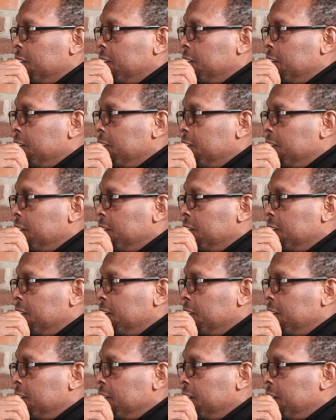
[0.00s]

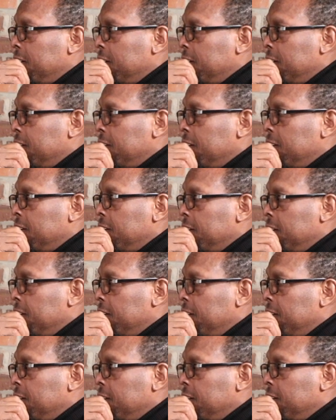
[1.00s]

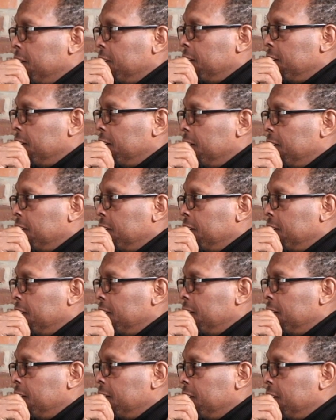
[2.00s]

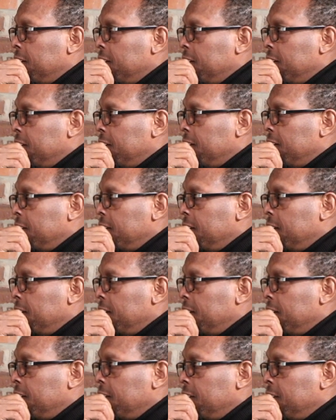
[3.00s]

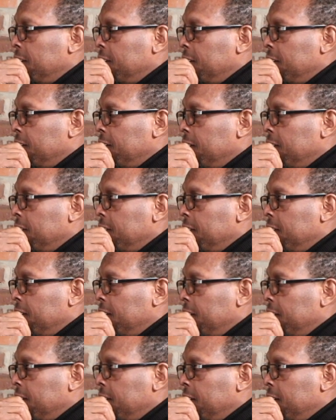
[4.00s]

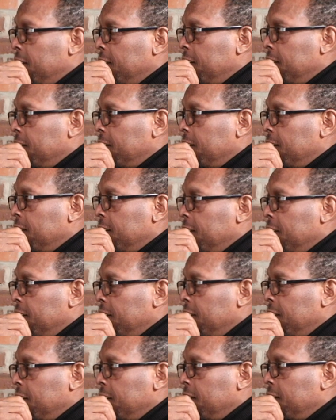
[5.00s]

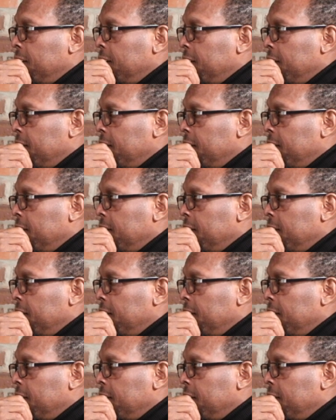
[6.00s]
This person isn't speaking.